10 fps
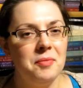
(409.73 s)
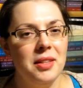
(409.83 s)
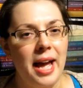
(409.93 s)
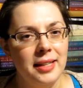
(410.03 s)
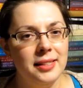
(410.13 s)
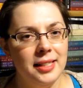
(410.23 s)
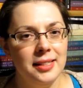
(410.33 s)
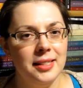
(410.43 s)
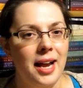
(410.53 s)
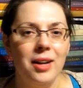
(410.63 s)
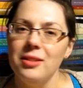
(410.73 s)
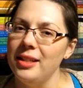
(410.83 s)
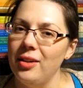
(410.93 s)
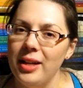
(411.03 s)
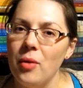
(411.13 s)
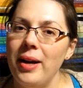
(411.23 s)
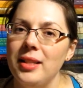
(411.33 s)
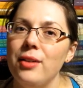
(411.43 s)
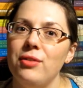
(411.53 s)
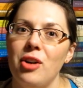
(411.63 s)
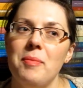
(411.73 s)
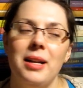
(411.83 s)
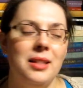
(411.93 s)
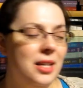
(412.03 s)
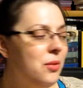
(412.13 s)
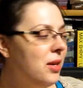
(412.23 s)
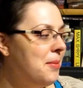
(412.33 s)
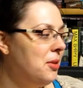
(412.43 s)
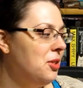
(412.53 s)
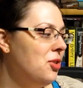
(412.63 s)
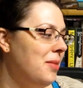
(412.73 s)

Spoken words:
Last season, I don't think I'll get quite that far, but I think what I'm going to do,